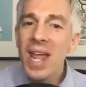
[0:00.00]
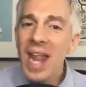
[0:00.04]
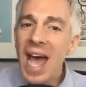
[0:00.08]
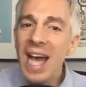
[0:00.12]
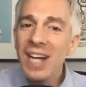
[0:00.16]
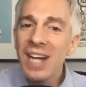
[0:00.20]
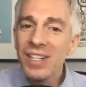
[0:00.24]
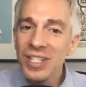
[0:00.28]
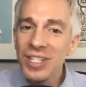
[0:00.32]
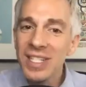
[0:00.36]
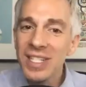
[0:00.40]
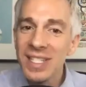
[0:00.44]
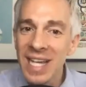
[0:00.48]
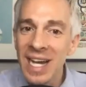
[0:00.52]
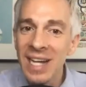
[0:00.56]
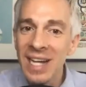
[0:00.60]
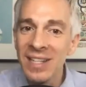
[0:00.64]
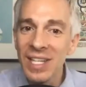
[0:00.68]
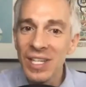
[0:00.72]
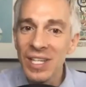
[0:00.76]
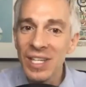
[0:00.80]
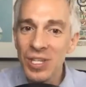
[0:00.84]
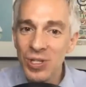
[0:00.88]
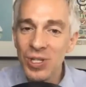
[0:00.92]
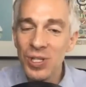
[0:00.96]
but it actually sounds
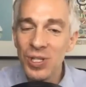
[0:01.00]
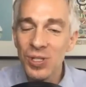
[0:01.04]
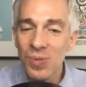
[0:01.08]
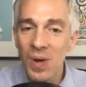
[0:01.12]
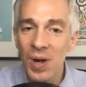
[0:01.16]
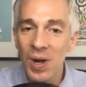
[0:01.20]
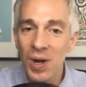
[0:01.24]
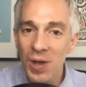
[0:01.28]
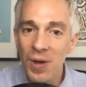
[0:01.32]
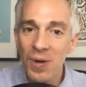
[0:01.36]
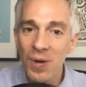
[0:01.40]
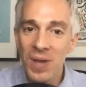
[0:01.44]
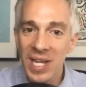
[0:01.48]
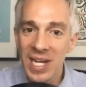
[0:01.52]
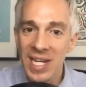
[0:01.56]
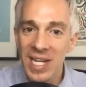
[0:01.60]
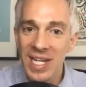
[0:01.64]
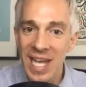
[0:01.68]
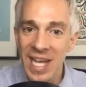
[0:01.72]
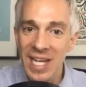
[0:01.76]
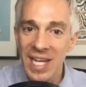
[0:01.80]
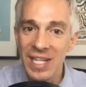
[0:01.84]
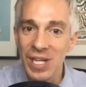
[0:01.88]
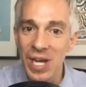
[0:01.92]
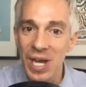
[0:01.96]
like you just want to go get a
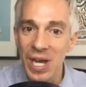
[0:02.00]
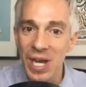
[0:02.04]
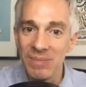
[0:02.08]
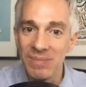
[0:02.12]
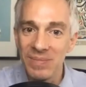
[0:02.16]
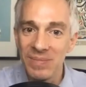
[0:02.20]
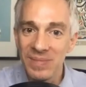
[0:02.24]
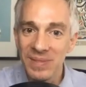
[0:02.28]
day job.